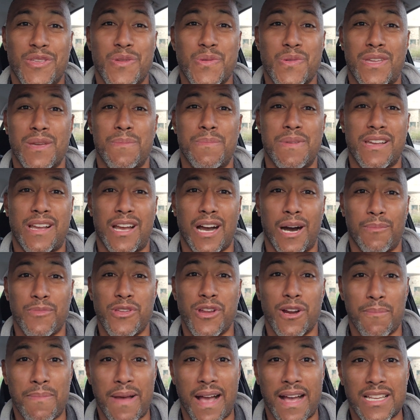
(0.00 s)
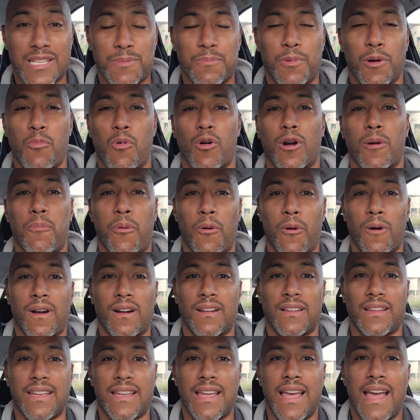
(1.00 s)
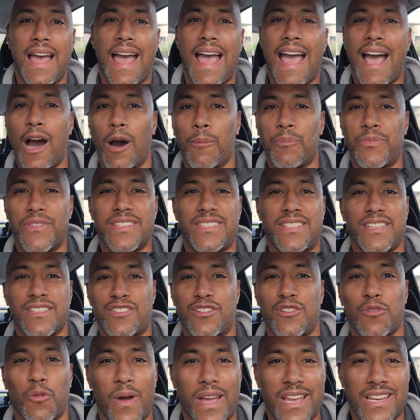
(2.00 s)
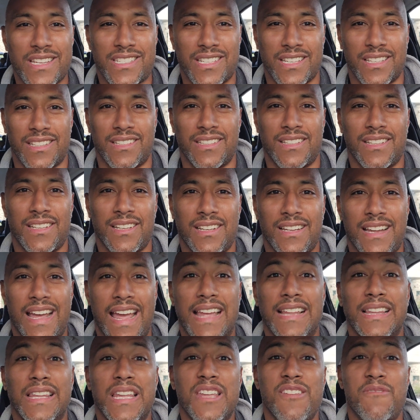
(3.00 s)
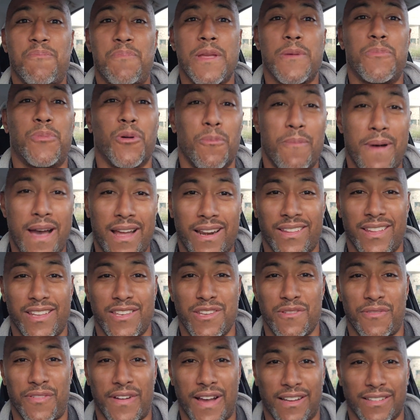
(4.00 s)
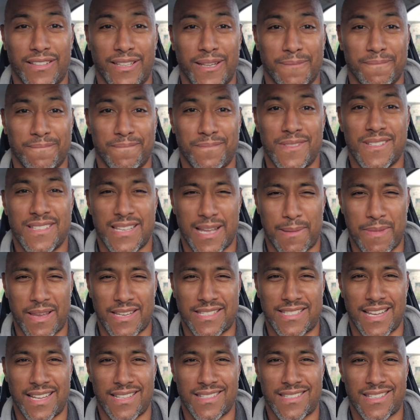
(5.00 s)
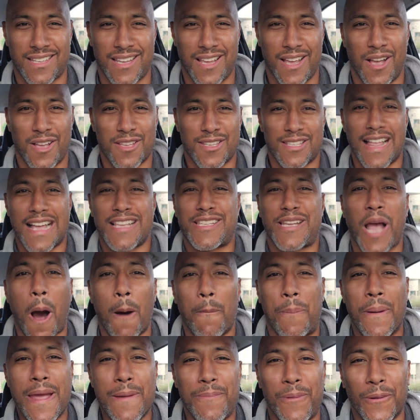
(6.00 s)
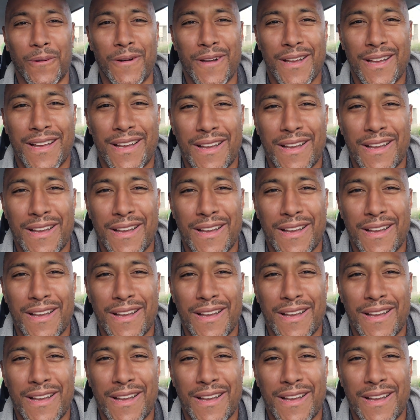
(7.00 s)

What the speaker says: you can become your best, but more importantly, help the situation and leave people better than you found them. Does that make sense? So let's go, people.